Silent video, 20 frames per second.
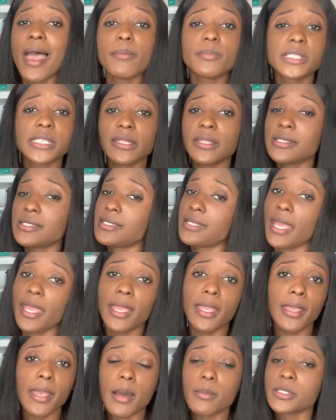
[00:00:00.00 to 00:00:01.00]
I, to this
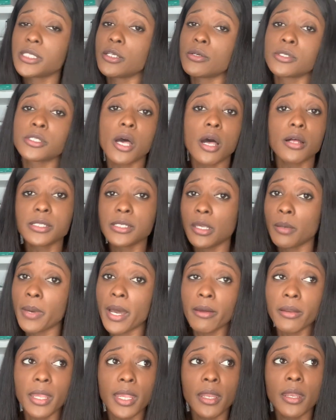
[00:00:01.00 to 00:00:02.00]
day, I'm still salty
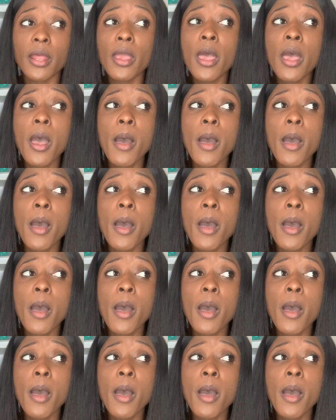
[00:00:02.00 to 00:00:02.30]
about it.